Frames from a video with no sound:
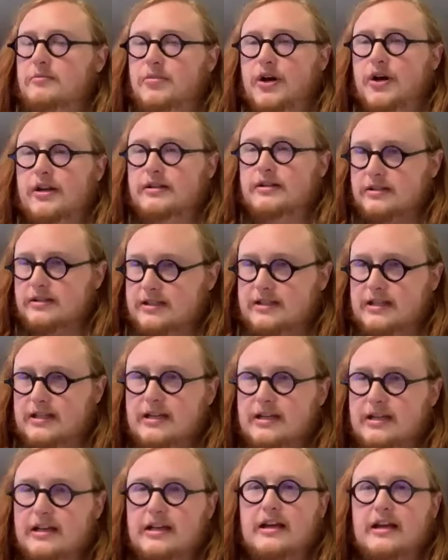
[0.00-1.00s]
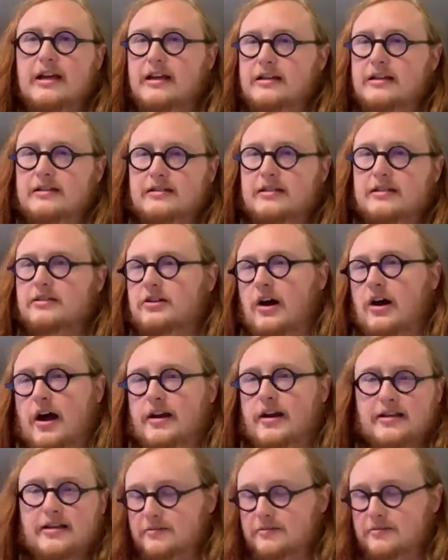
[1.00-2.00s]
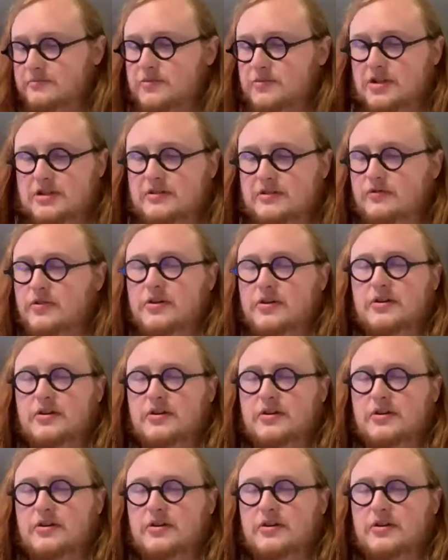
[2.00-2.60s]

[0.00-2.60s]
but C is the tonic, just